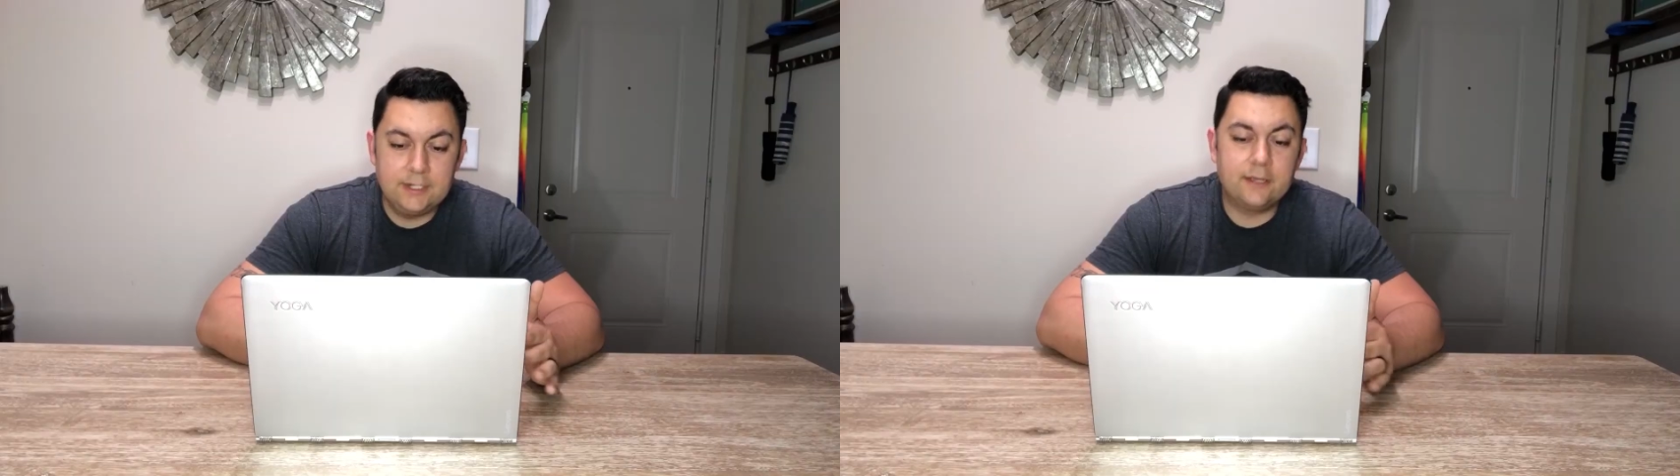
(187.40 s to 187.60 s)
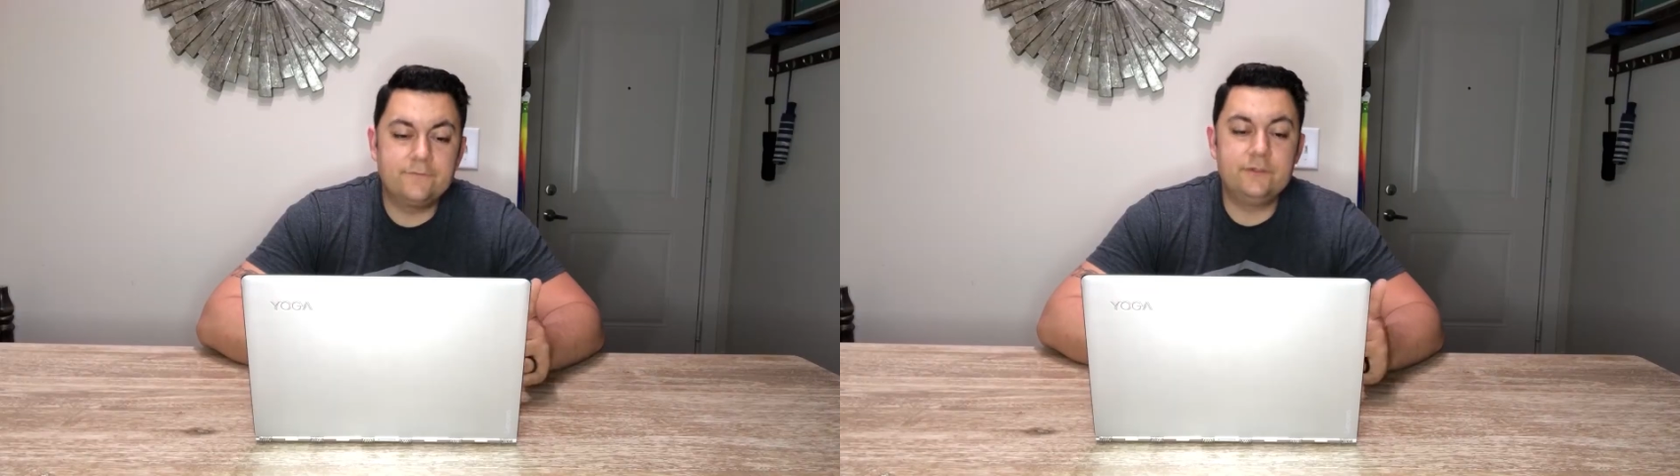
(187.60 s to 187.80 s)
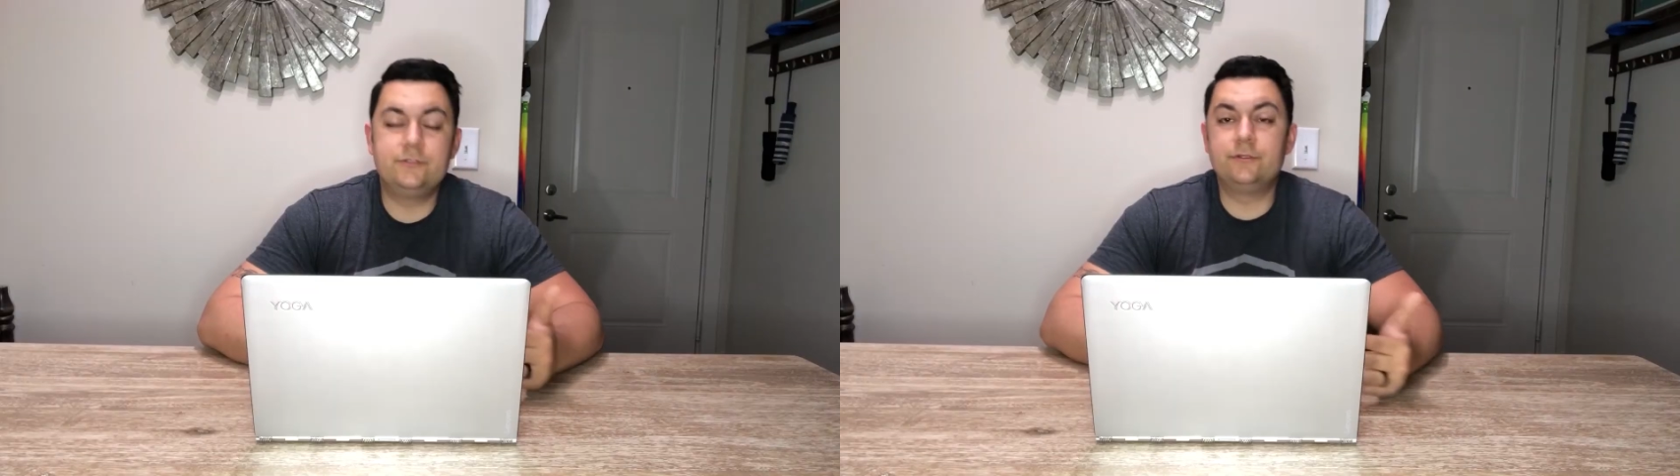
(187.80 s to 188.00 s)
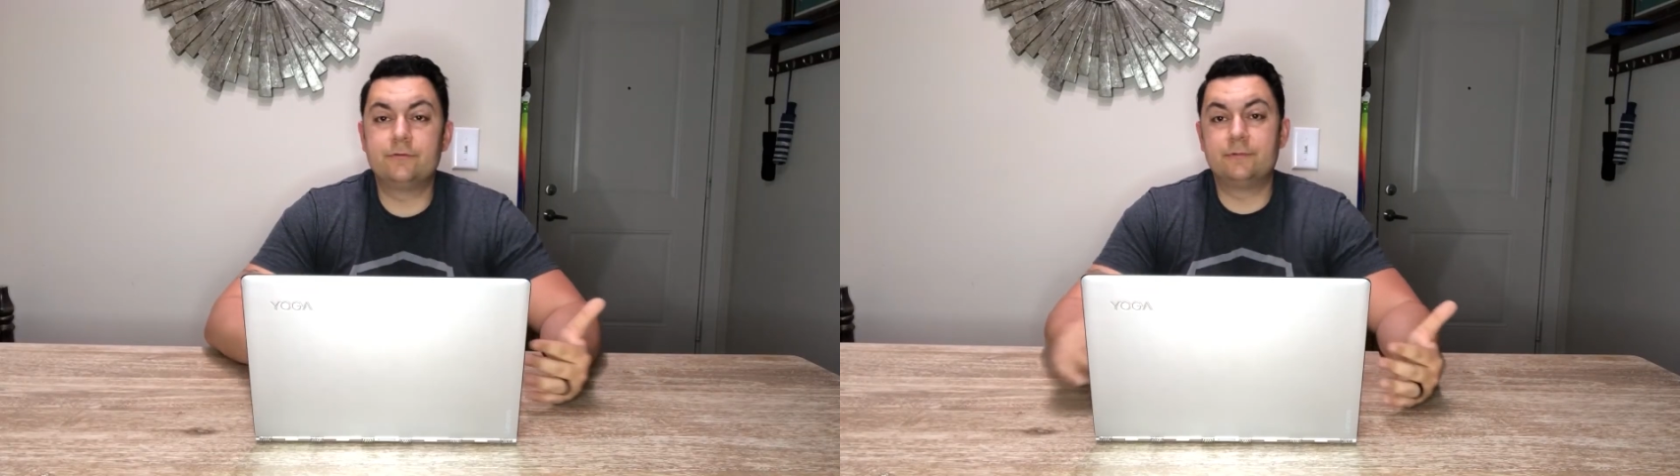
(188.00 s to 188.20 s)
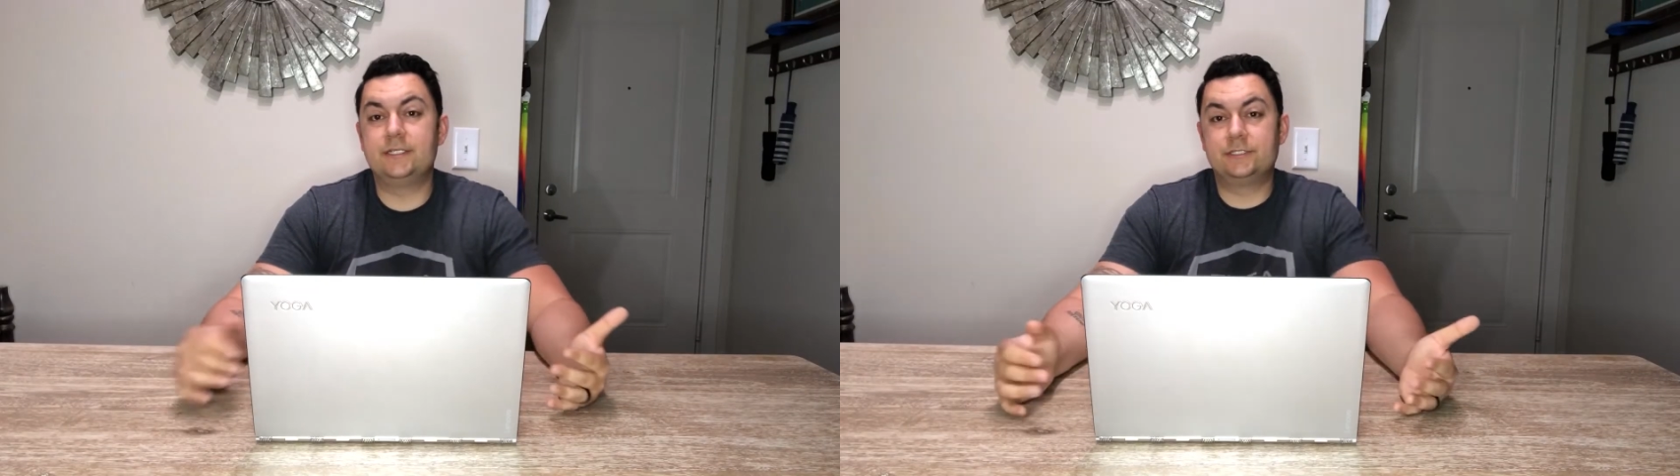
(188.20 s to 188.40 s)
Now, if you do
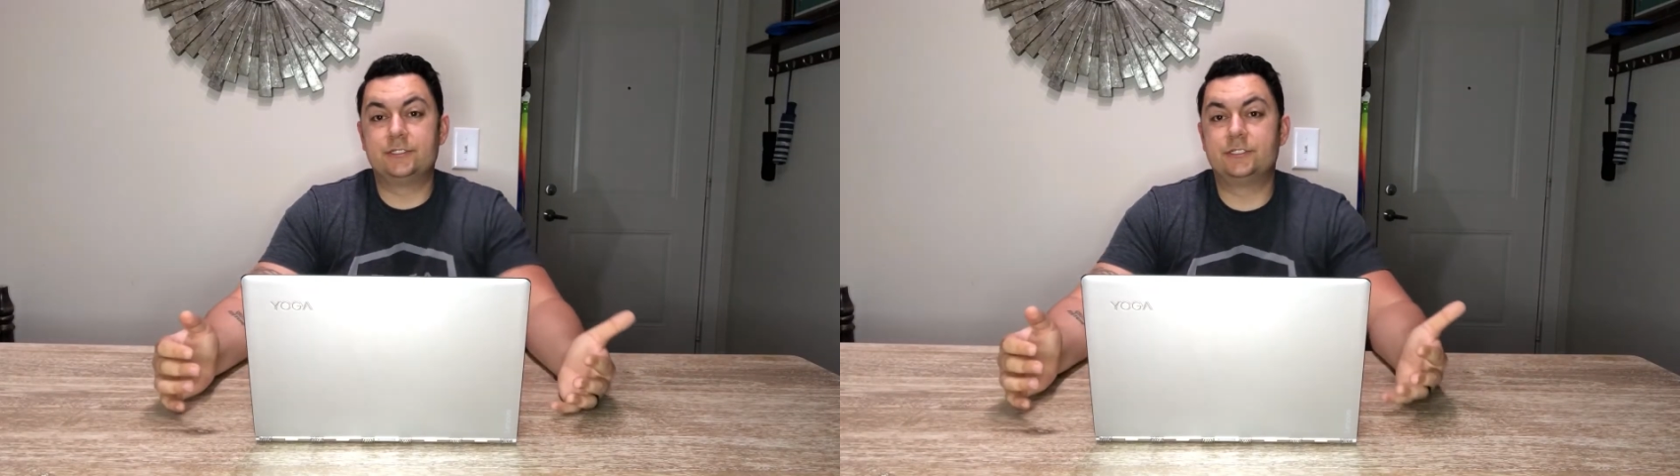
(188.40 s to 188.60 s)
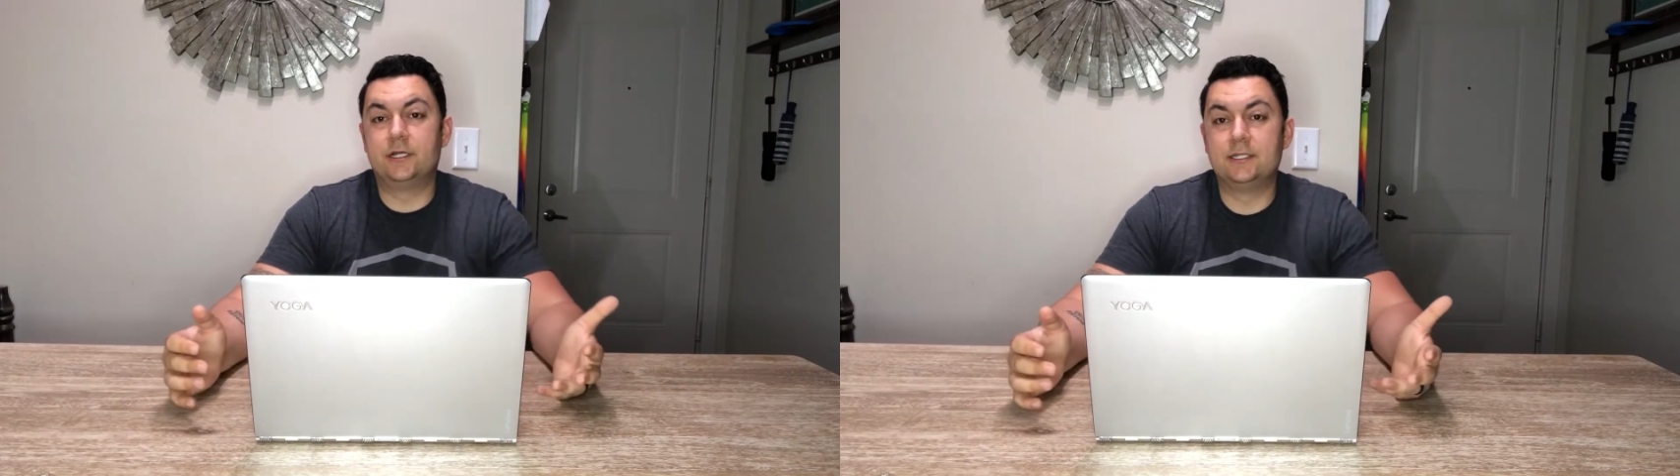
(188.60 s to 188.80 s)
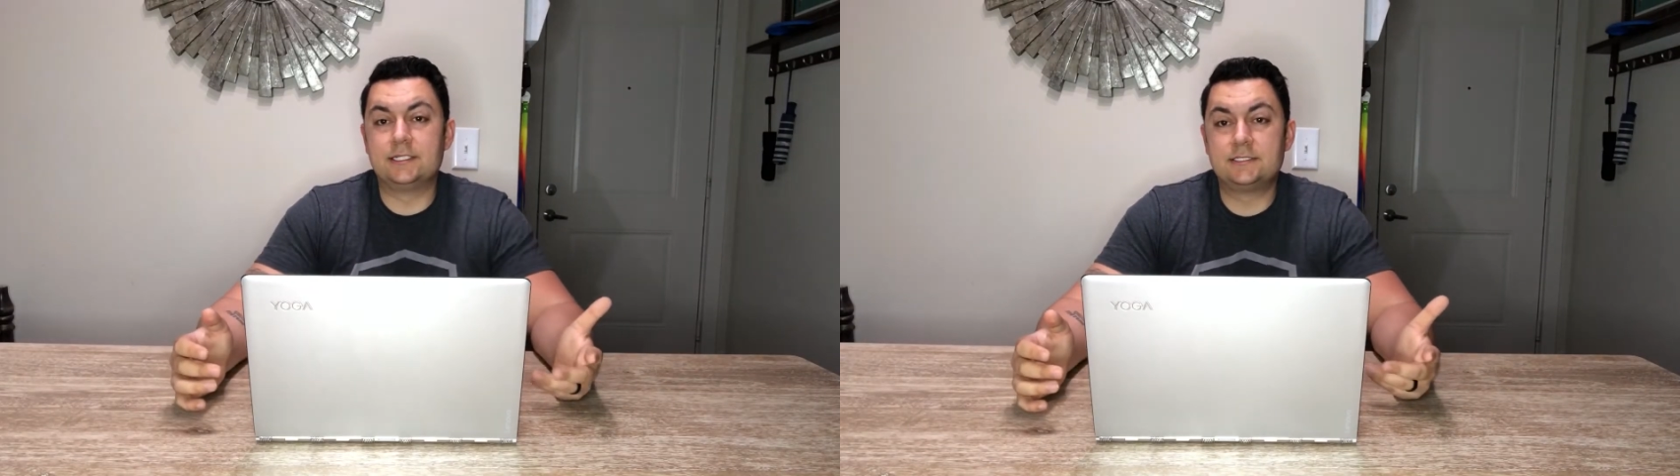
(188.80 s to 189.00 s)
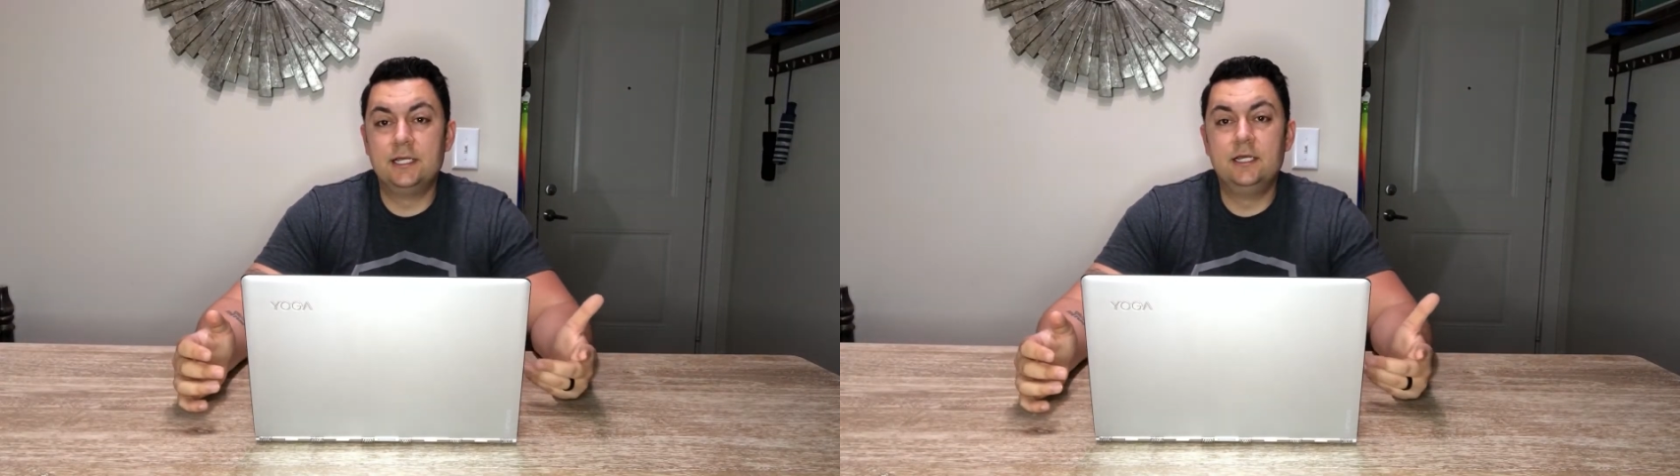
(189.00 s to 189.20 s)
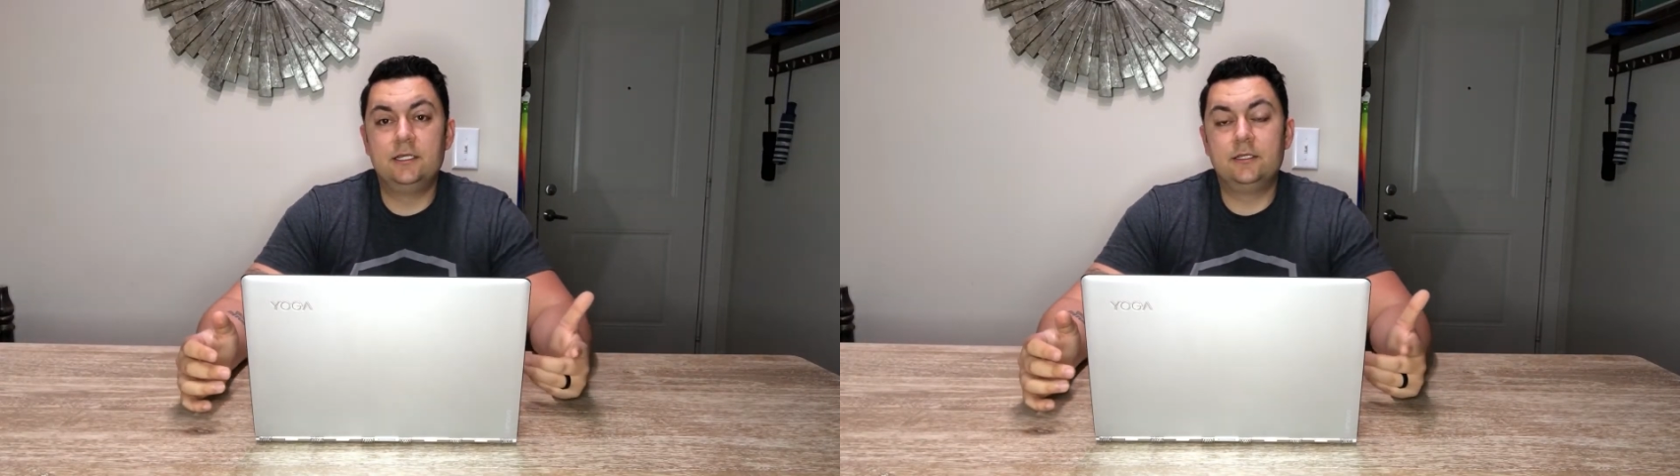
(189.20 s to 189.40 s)
the research on this,